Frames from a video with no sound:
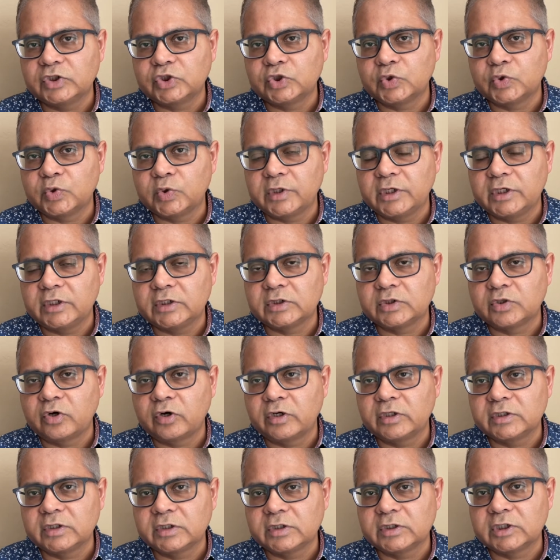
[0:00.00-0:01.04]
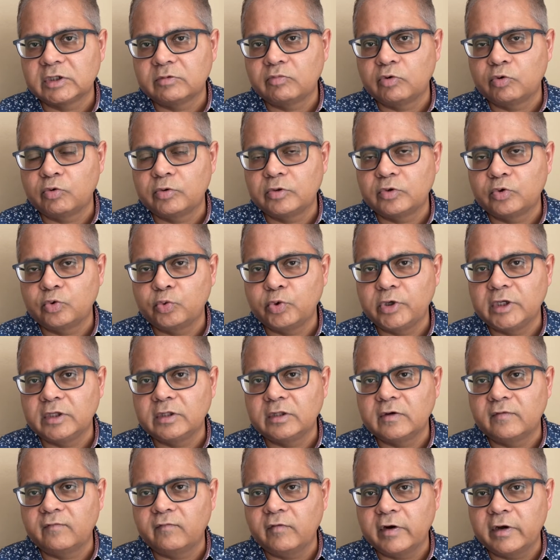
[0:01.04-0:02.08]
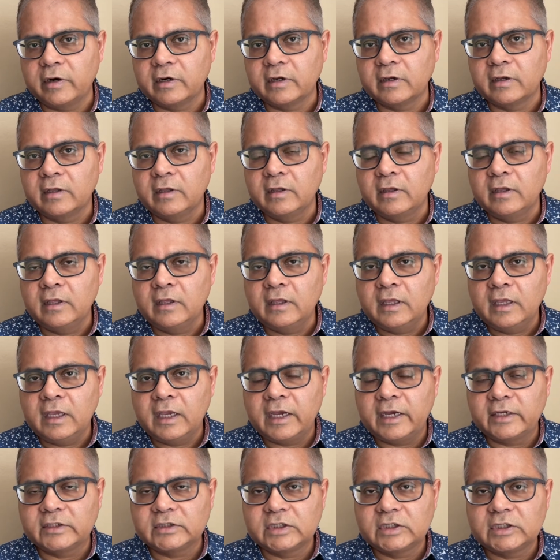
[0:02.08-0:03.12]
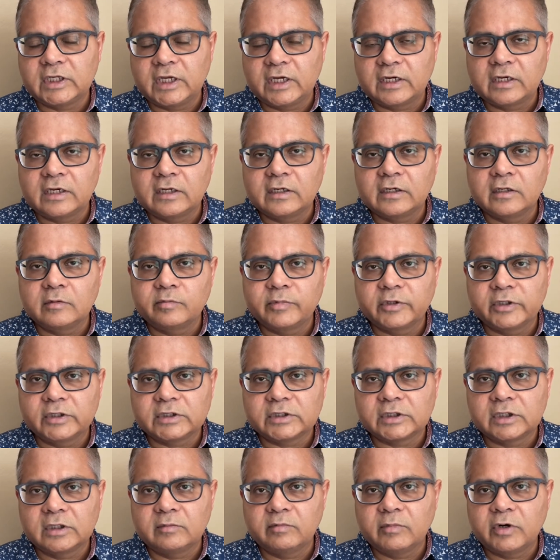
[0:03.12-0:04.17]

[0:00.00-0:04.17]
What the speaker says: So it's not just about doing the work as a technical person,